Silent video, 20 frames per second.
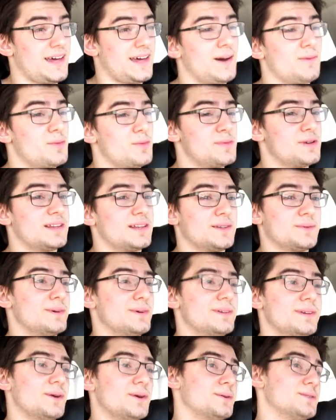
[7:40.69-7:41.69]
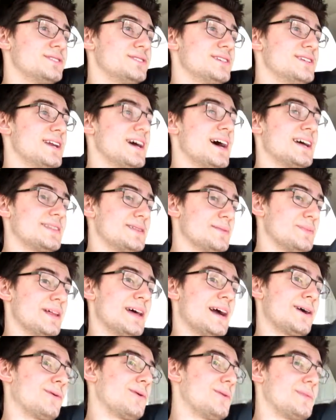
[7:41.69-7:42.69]
that woman at the window is not the
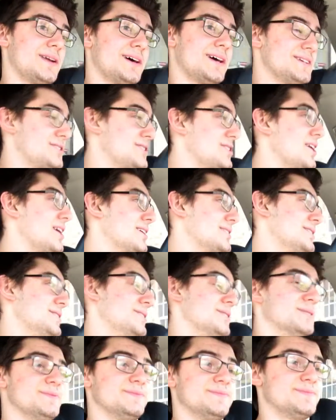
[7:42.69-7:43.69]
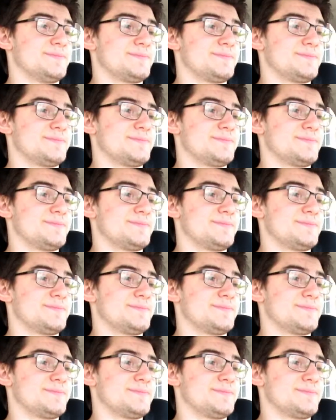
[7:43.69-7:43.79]
black woman I just talked to.